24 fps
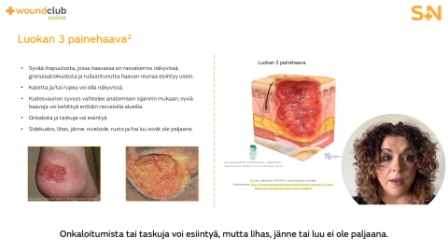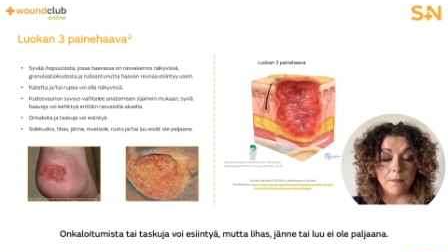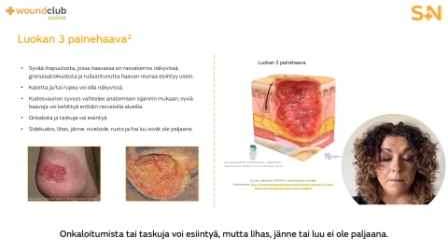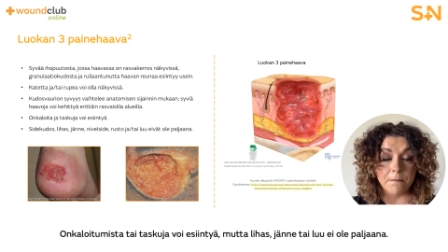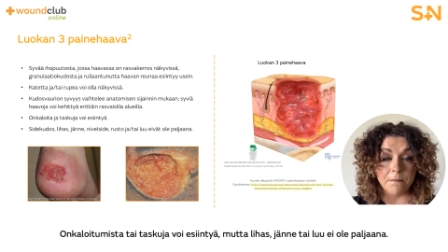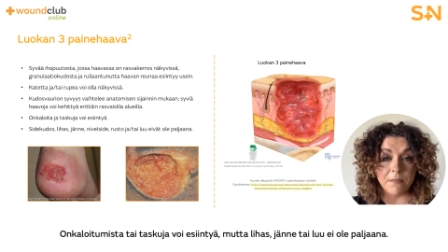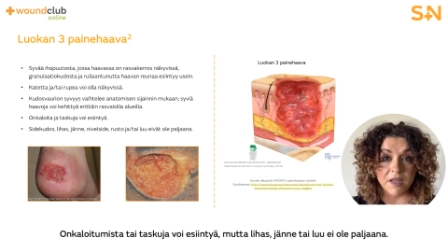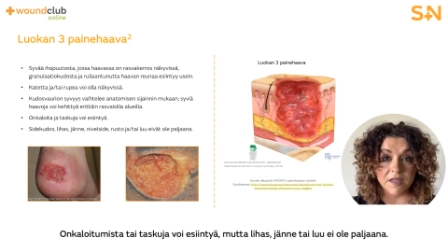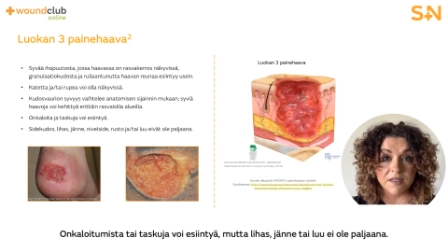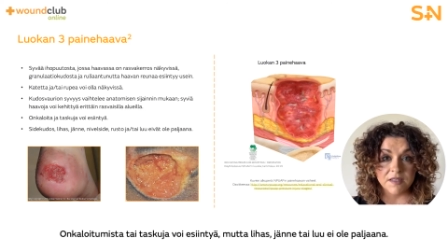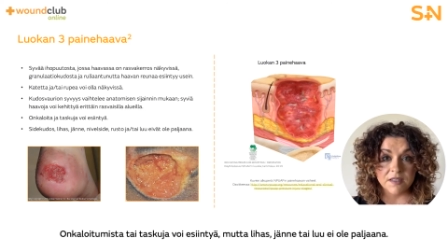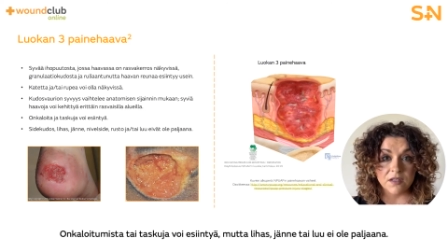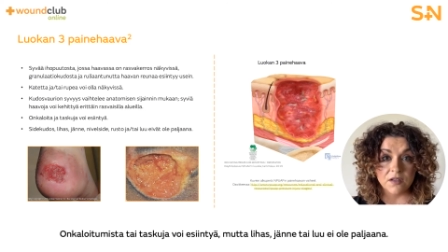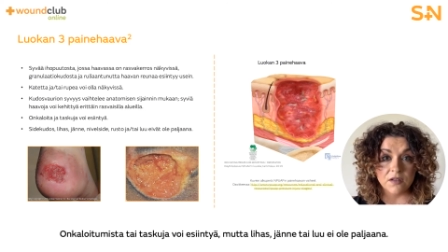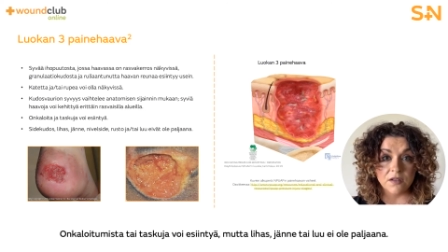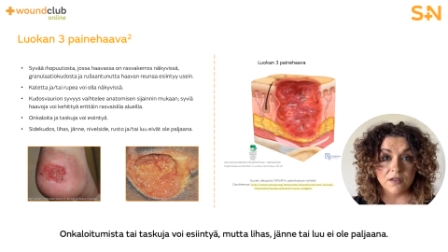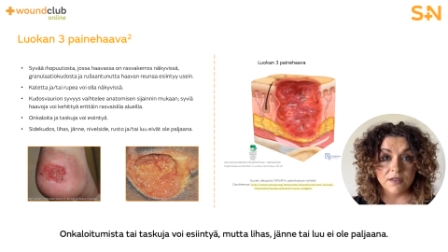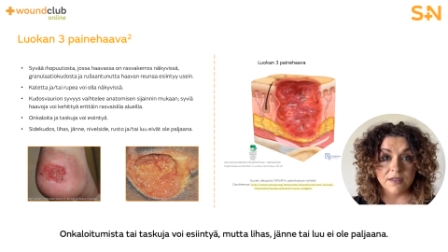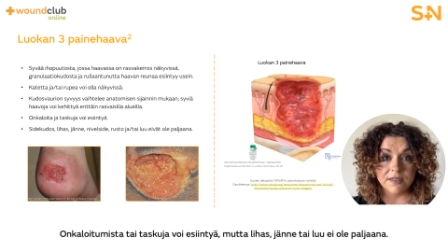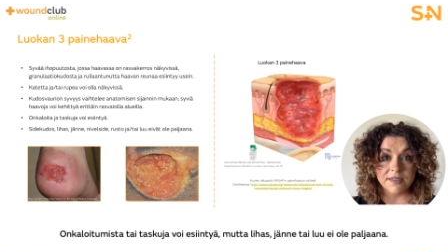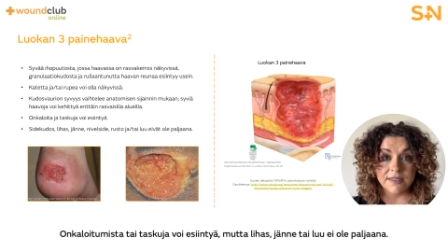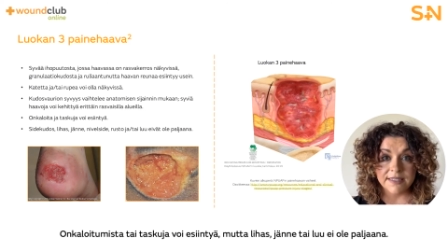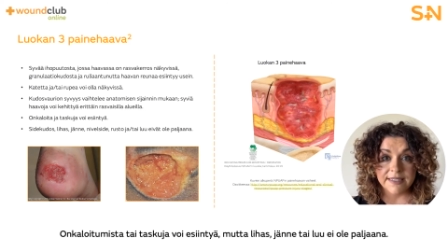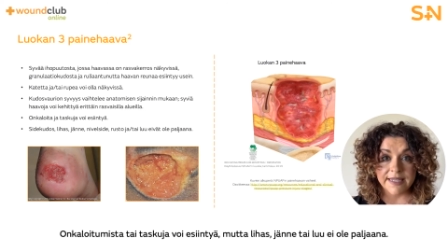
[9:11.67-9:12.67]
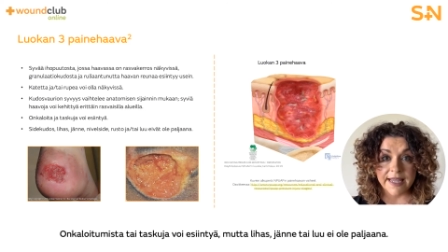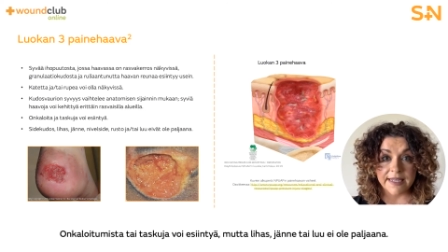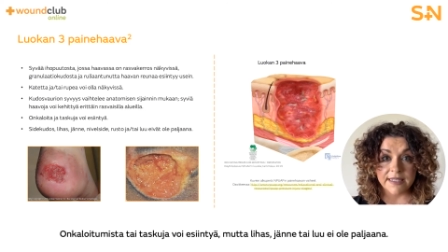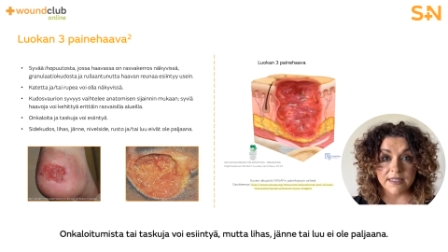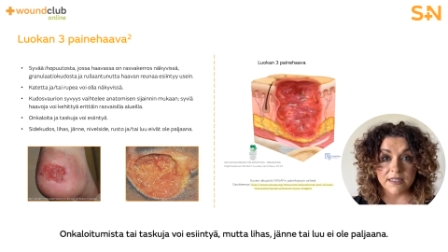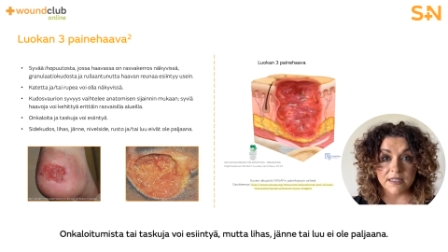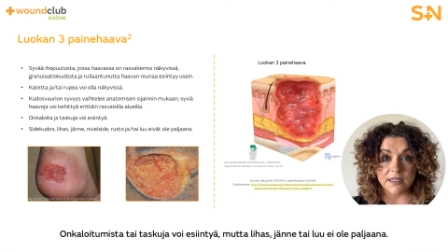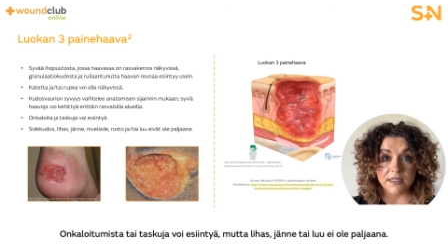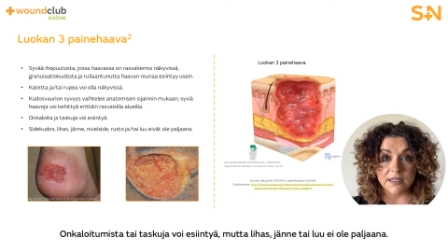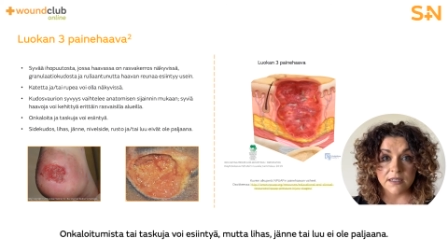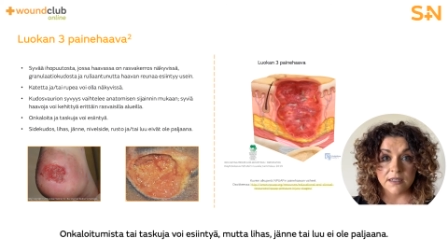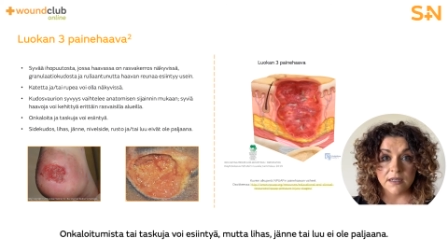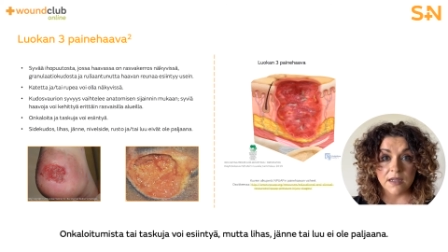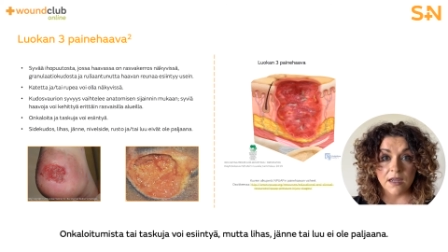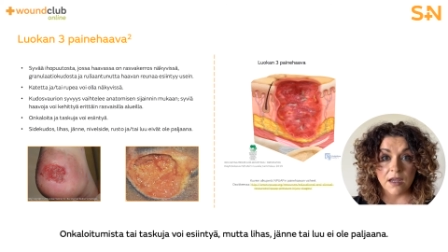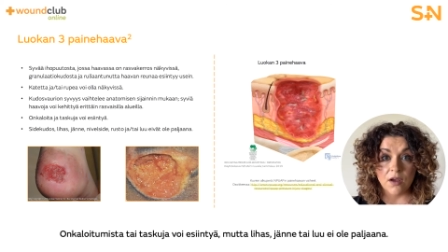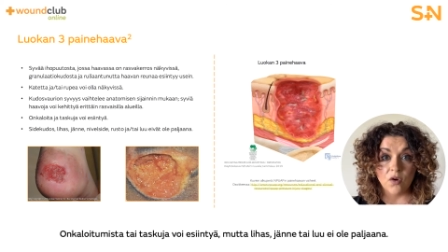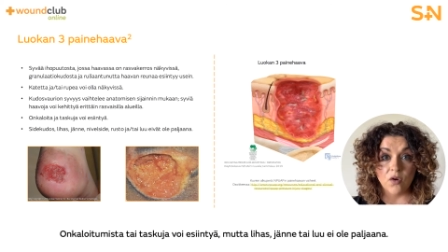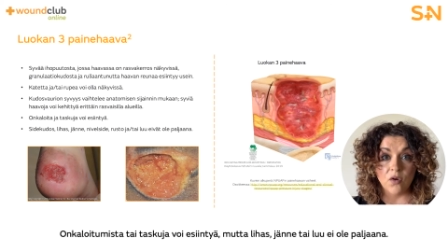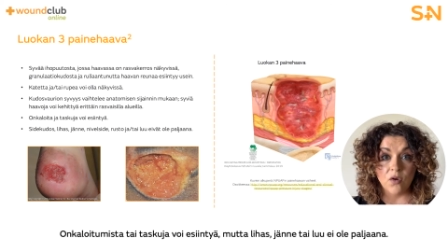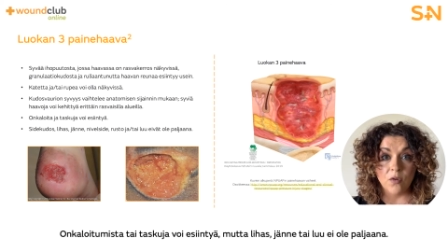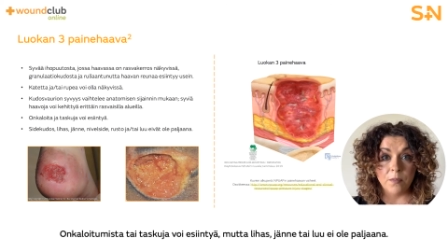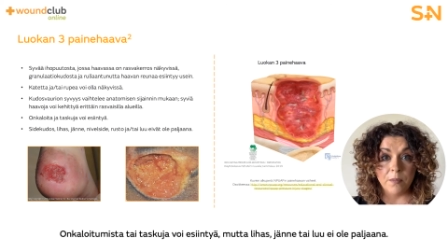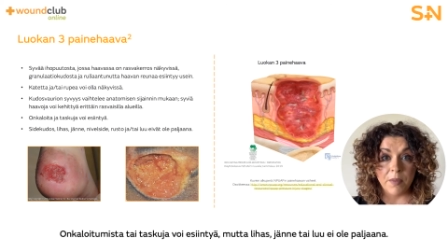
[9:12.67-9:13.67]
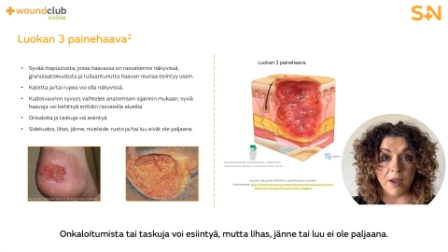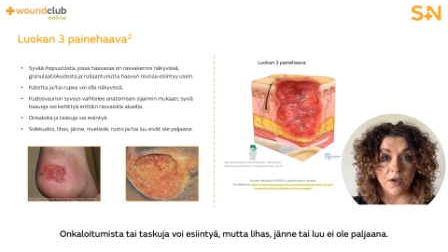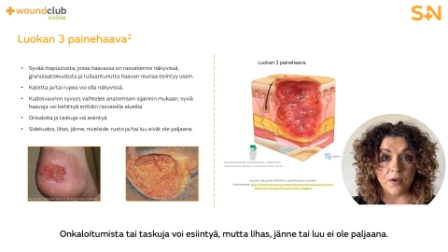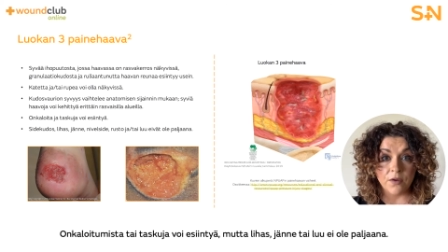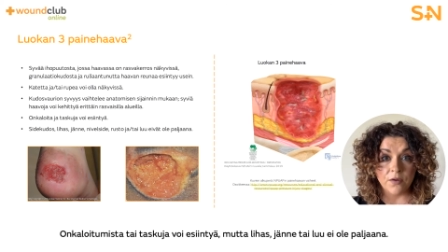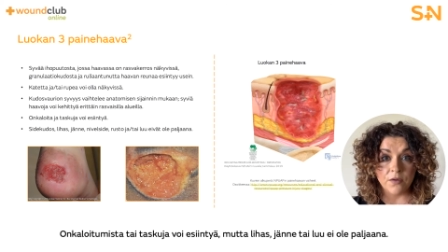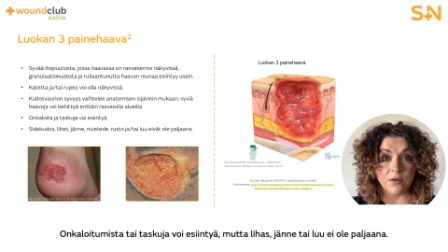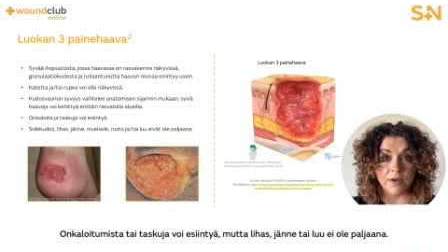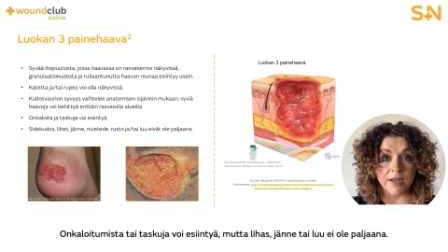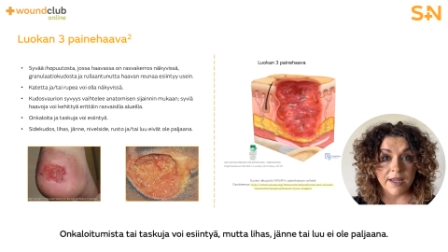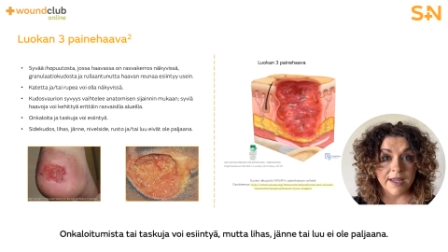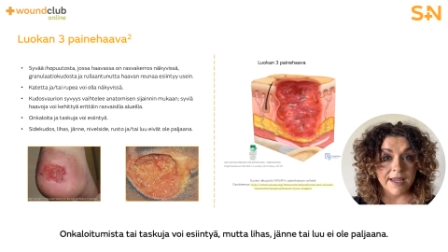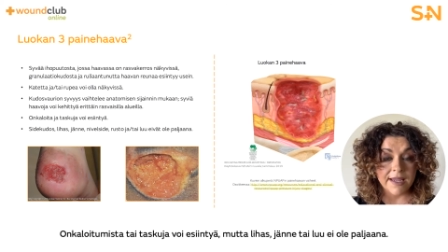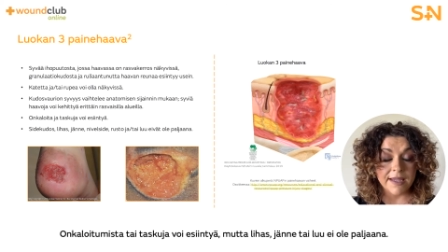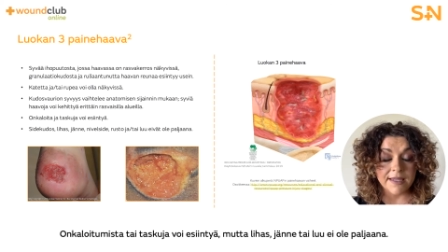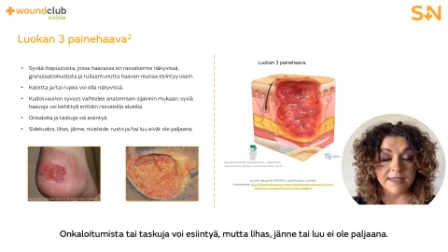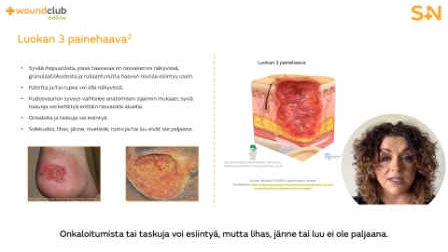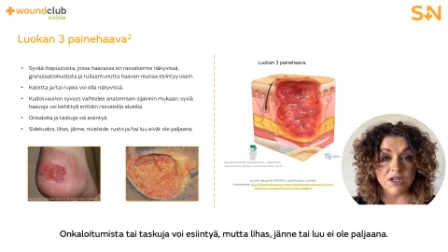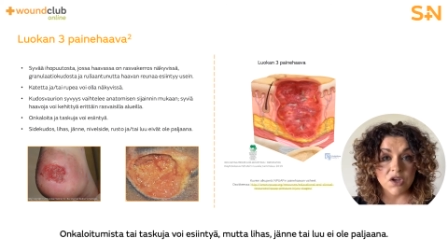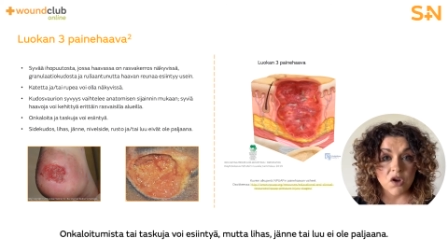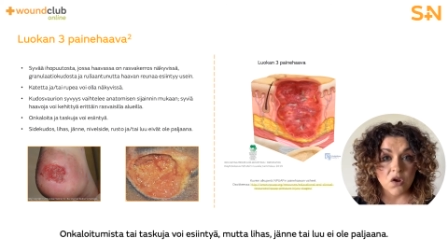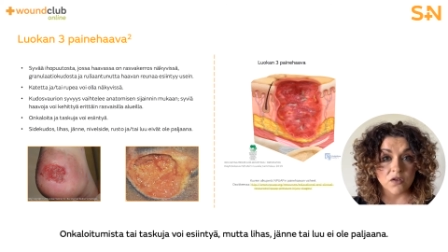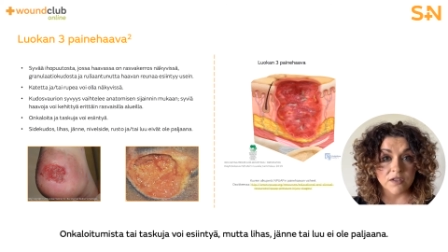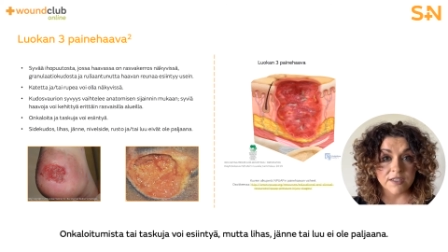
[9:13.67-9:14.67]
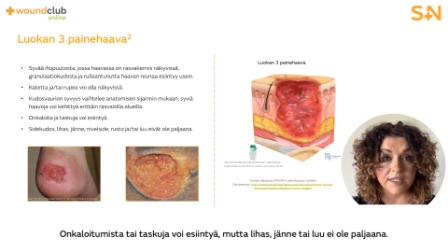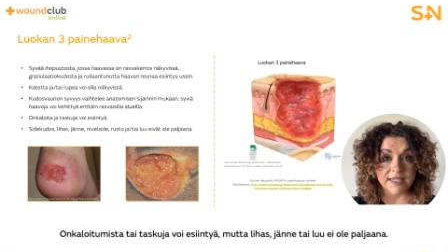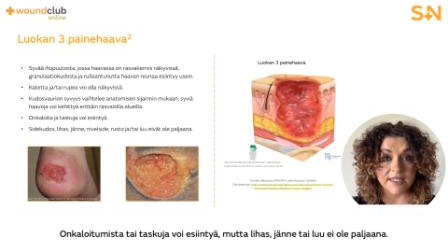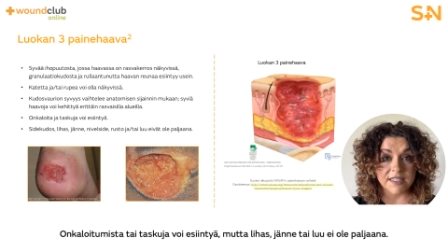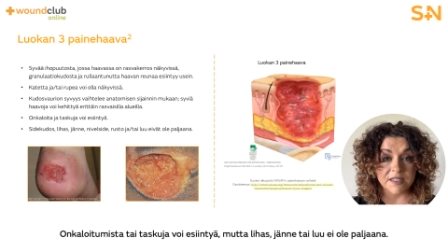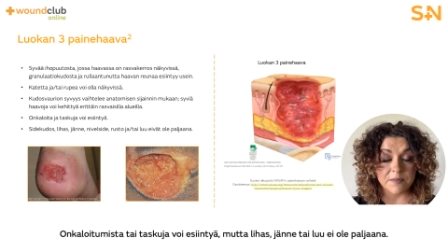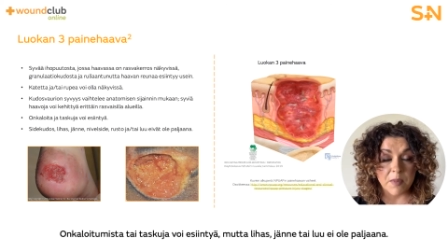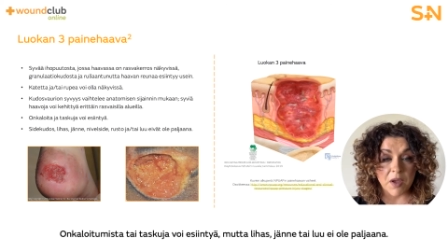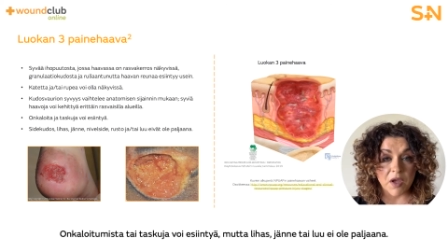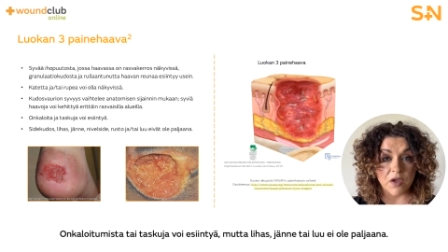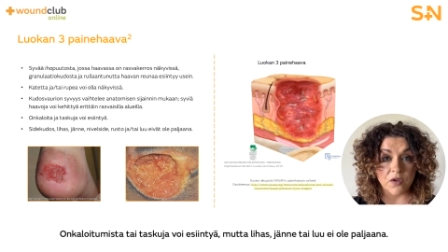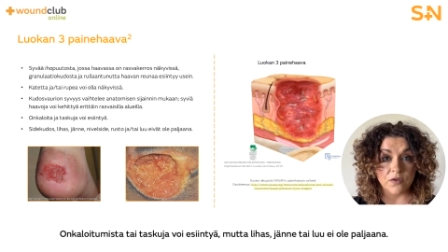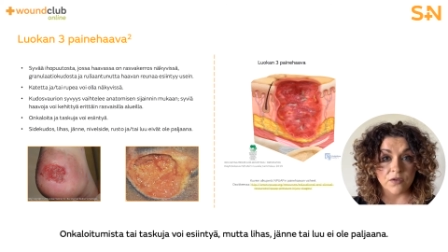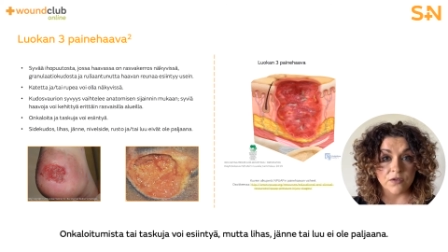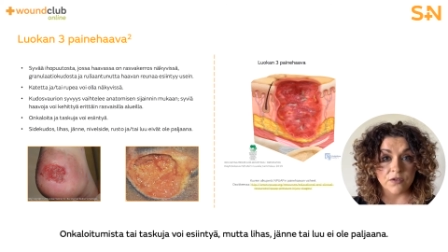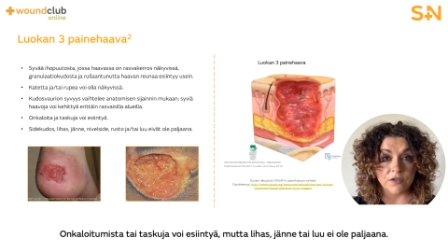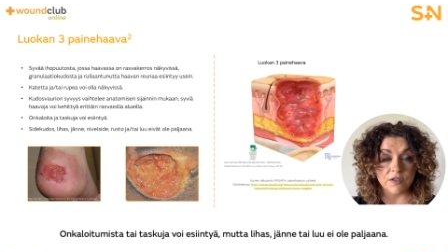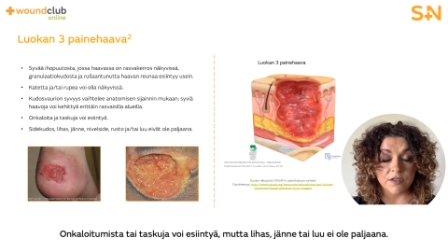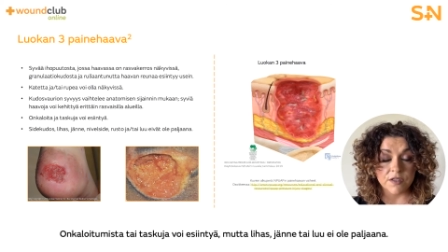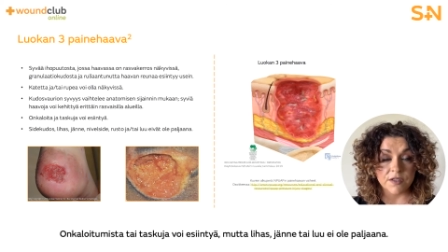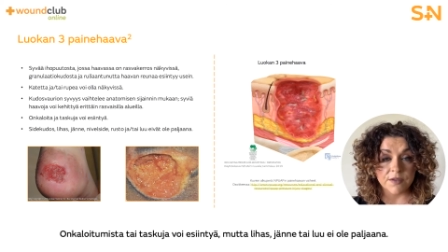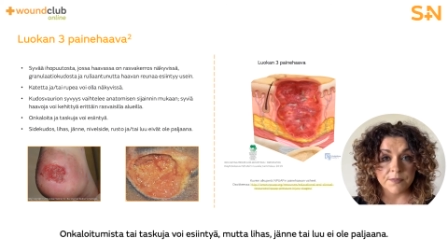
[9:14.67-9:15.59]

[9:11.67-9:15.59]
muscle, tendon or bone is not exposed.